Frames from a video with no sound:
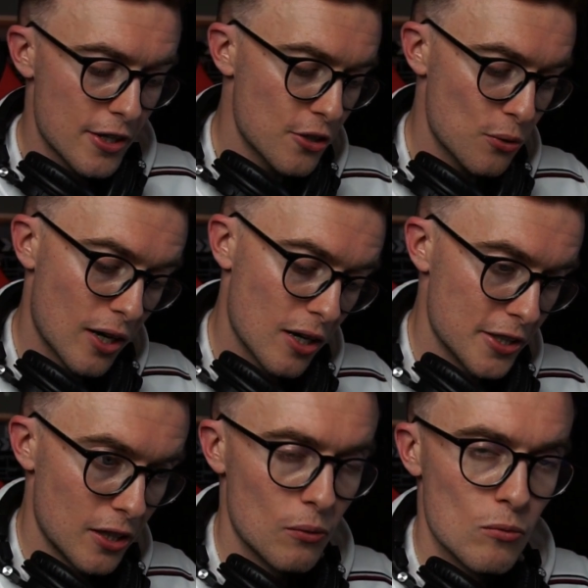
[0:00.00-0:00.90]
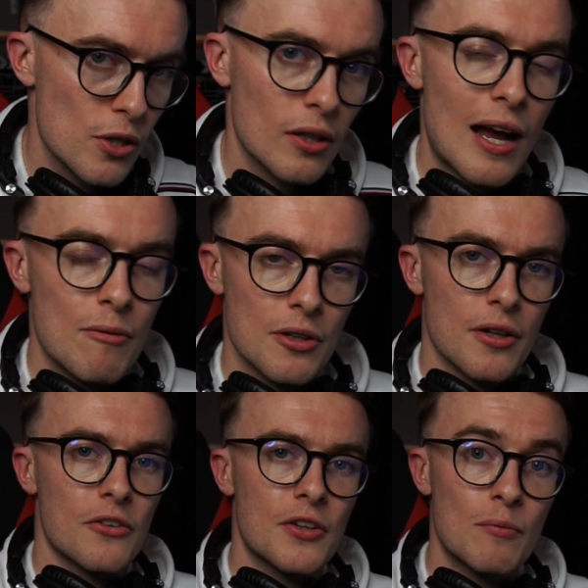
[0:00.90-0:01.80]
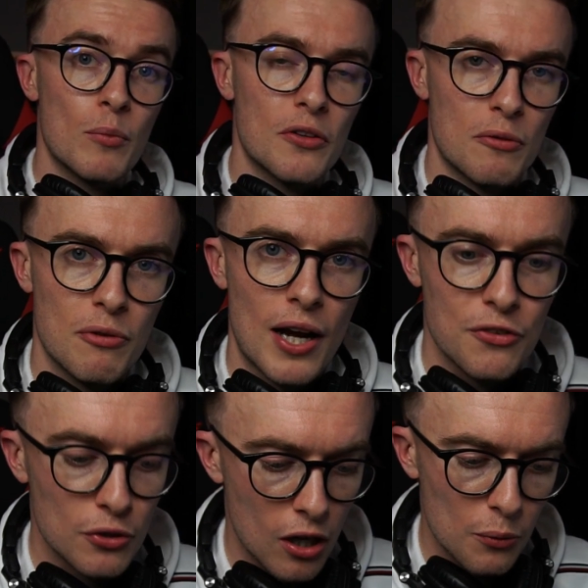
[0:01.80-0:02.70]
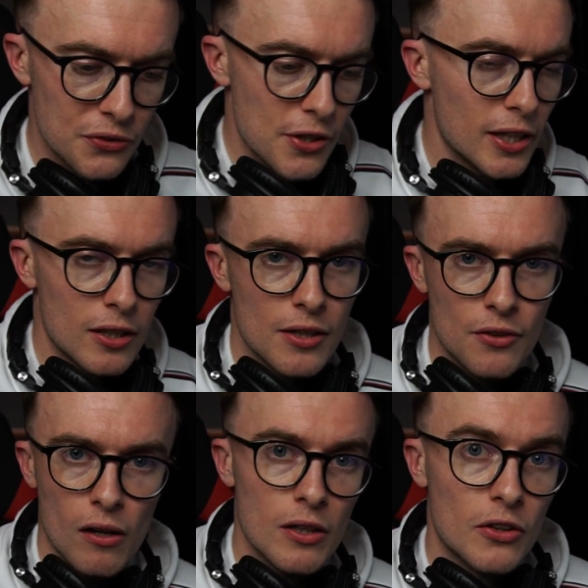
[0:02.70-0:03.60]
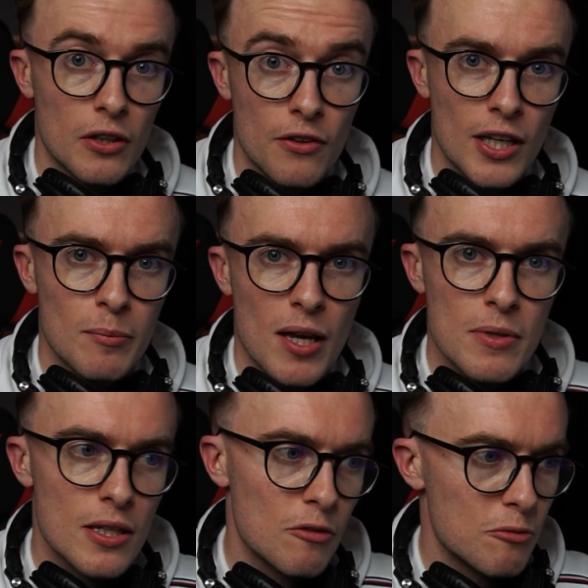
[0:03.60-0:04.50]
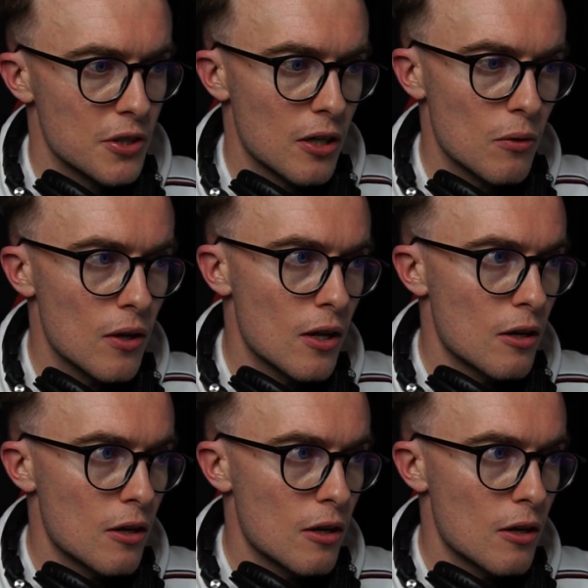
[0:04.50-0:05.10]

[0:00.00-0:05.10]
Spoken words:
who are, you know, real avid Stephen Wilson fans who go and dig into all this kind of thing and maybe have, you know,